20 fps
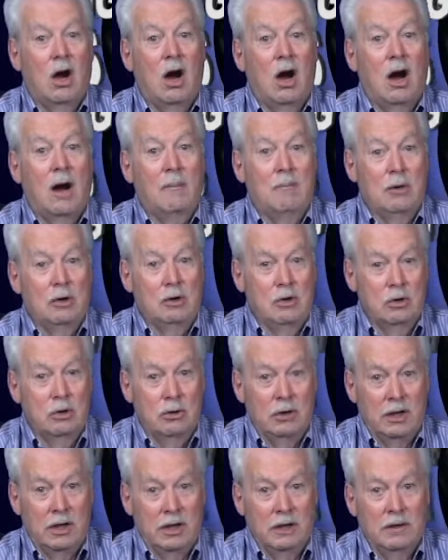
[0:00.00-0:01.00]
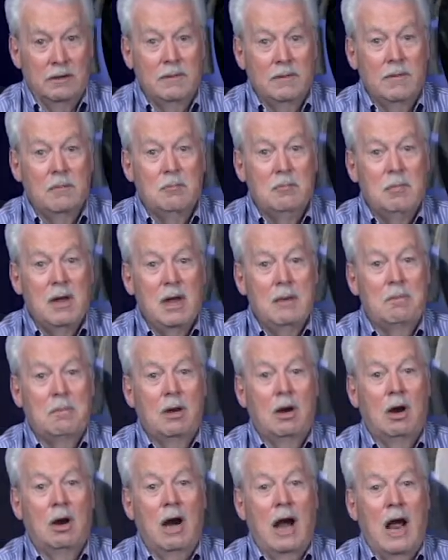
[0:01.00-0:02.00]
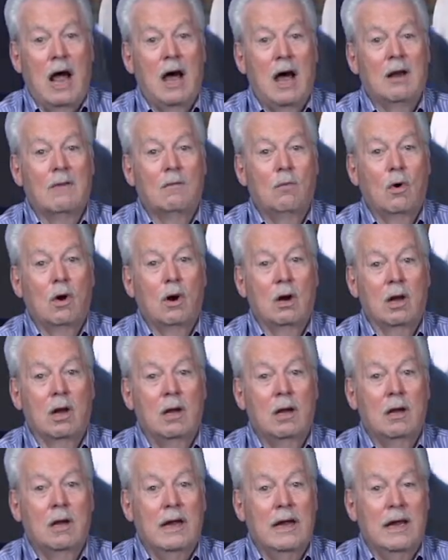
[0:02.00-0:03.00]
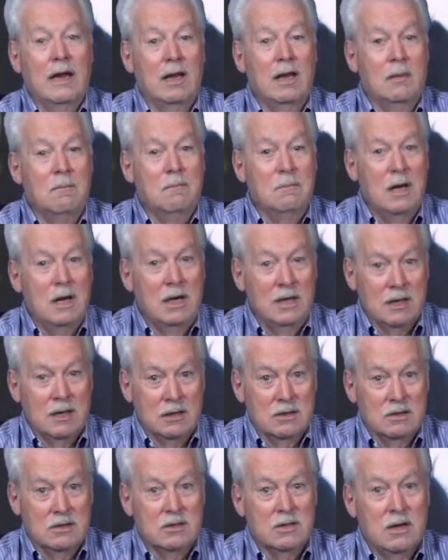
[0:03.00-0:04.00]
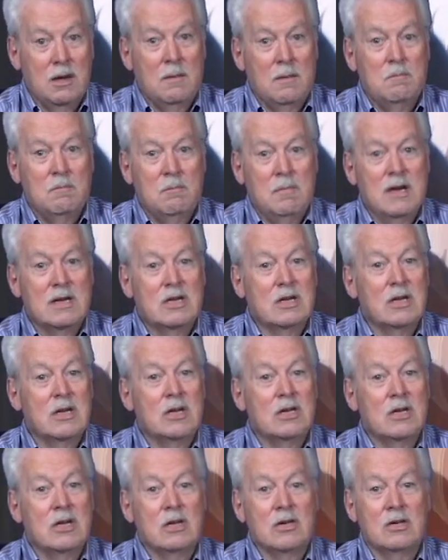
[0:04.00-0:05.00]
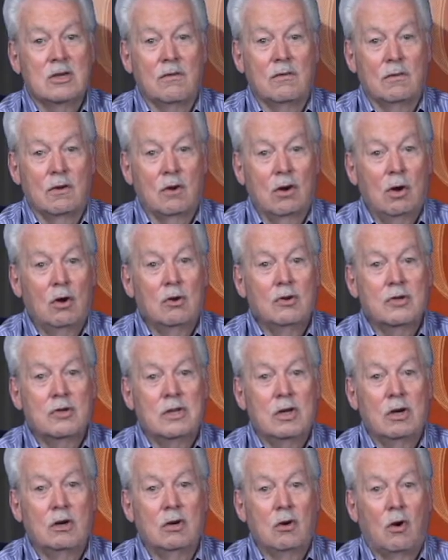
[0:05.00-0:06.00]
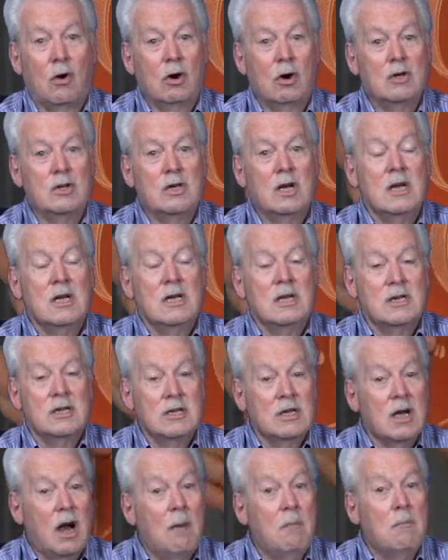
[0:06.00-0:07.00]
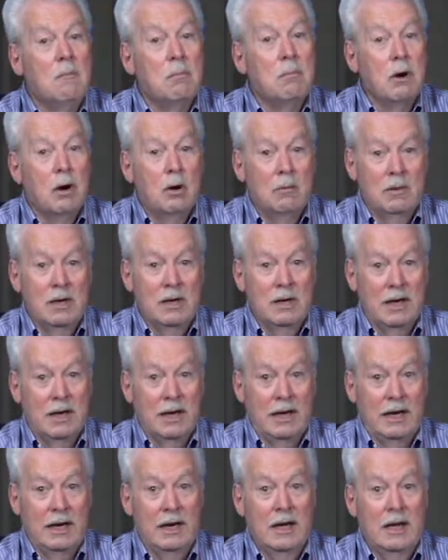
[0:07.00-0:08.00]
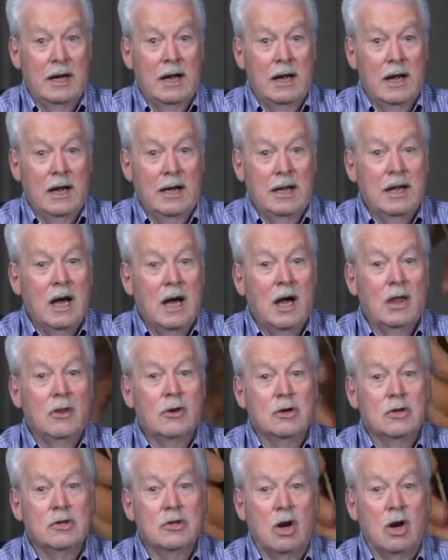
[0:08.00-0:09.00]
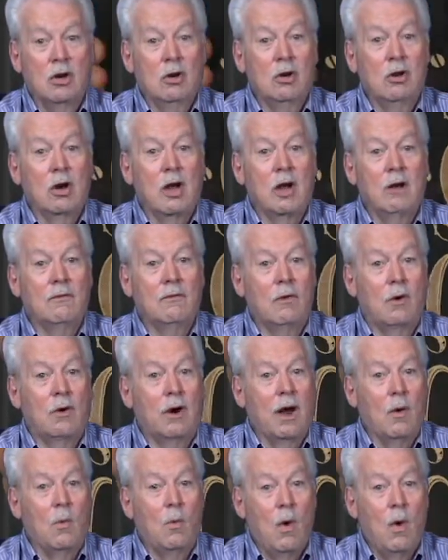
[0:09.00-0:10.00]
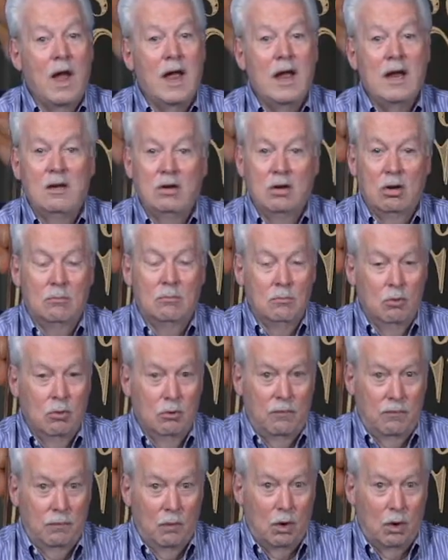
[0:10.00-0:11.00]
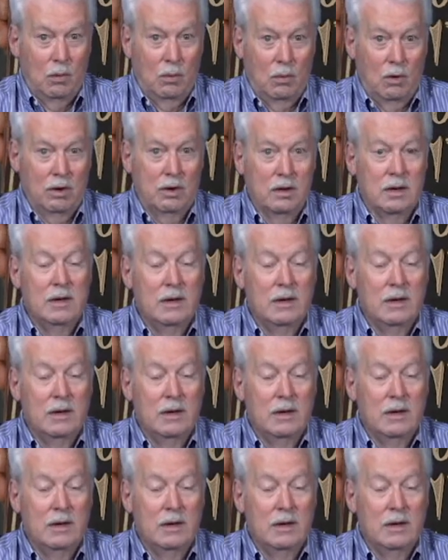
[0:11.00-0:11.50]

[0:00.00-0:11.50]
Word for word: opportunity. People are out of work, in the millions. Businesses have closed their doors, some permanently, and the others are looking for a way to move forward.